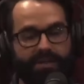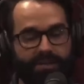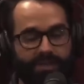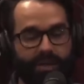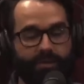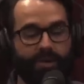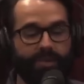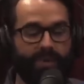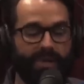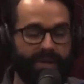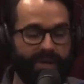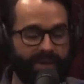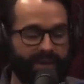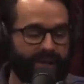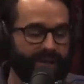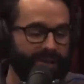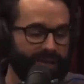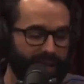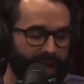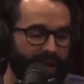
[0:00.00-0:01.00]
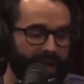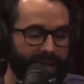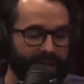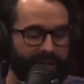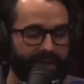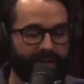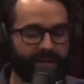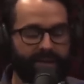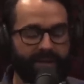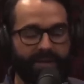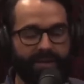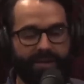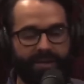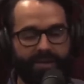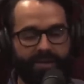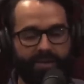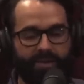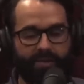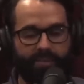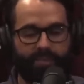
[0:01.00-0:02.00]
They want to be a they.
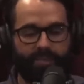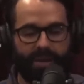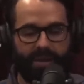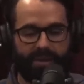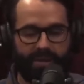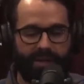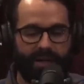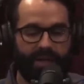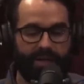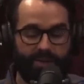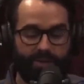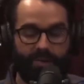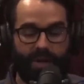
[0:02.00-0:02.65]
But yeah,